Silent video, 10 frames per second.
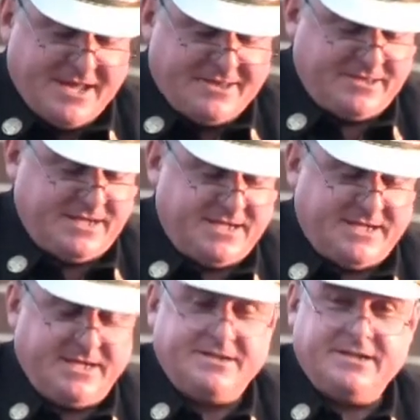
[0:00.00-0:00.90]

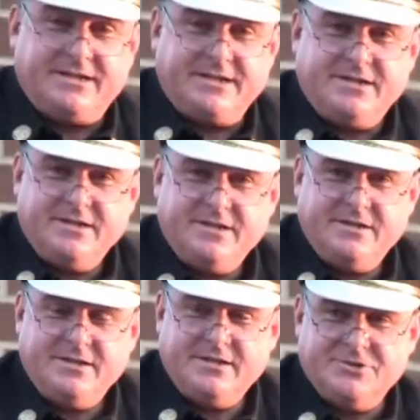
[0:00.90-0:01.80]
thinking that
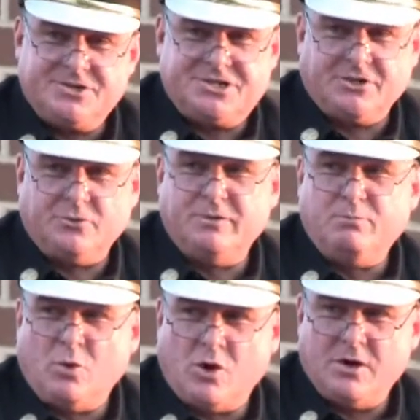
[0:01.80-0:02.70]
those children
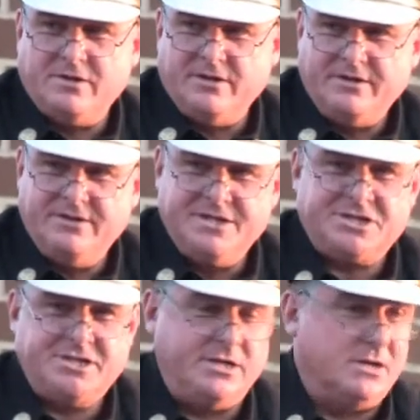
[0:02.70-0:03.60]
born
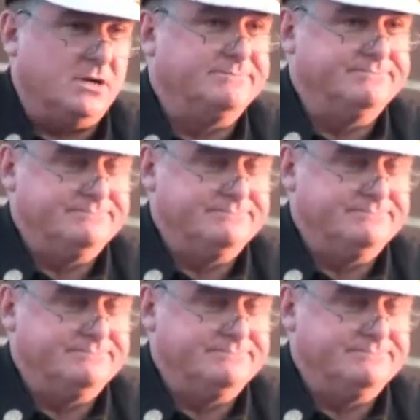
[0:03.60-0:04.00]
this year